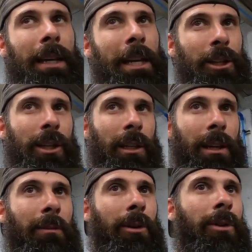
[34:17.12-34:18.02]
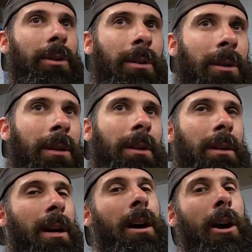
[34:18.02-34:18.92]
engine limiter
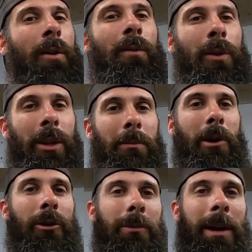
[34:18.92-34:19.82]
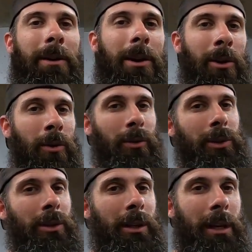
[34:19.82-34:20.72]
off one of the motor mount
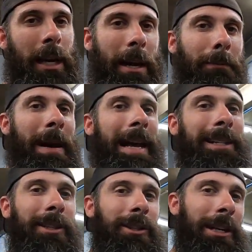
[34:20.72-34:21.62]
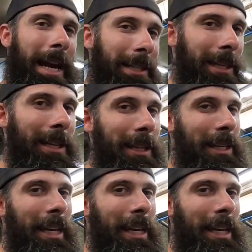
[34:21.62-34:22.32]
holes and back to the chassis.